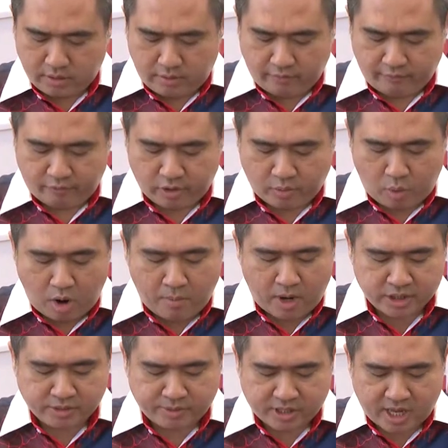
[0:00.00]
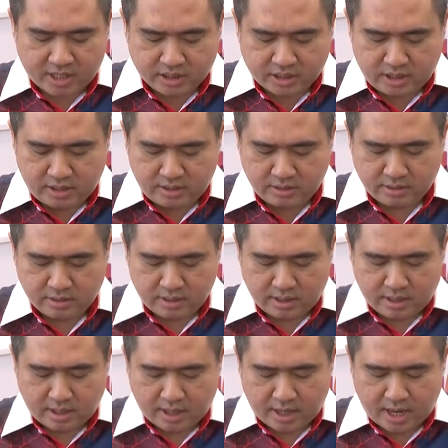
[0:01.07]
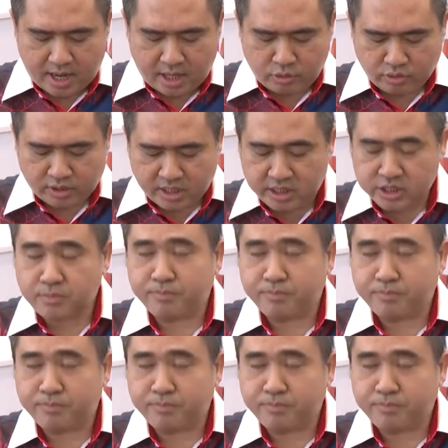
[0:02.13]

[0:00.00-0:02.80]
for the warm hospitality and to take this